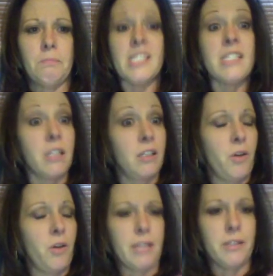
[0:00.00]
Still
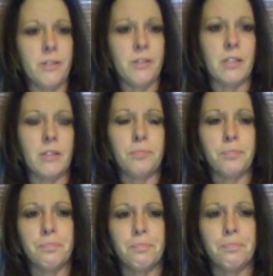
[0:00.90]
no answers.
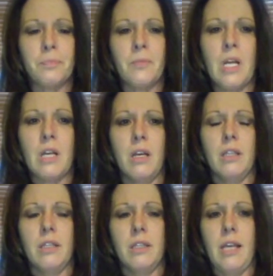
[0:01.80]

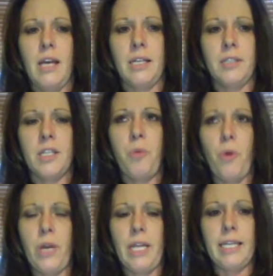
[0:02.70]
To the
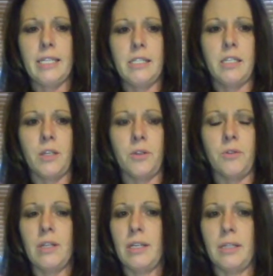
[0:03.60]
point I
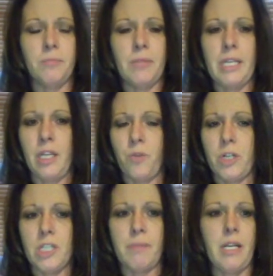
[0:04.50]
continued getting
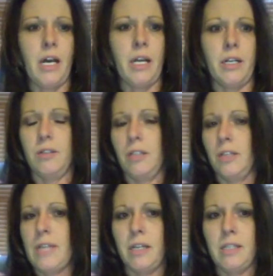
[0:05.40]
worse. My daughter
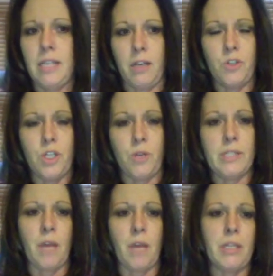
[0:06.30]
lived out of town. She
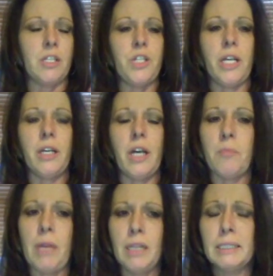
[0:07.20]
was coming to check
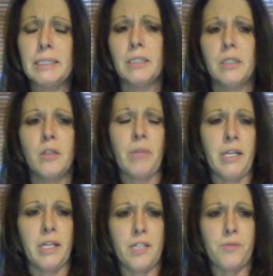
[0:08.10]
on me. My
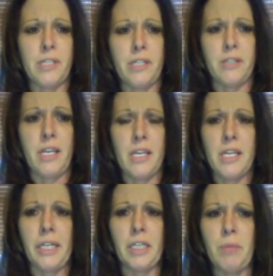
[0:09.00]
youngest was here
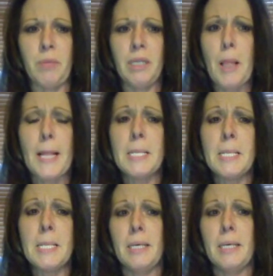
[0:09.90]
taking care of me.
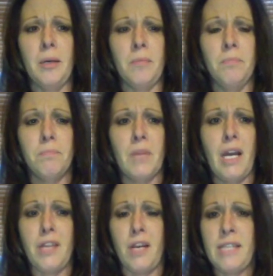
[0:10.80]

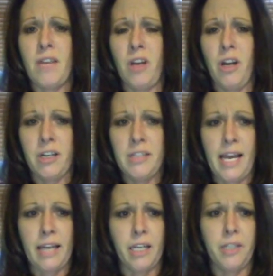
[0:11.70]
I thought I was having a heart
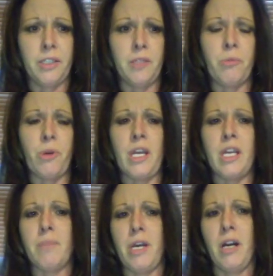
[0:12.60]
attack. I couldn't
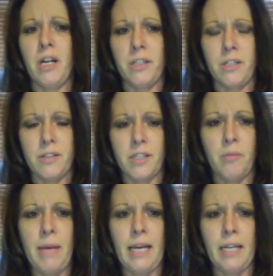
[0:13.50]
breathe. My heart hurt
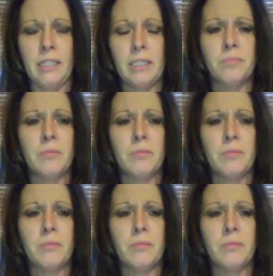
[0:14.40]
so bad.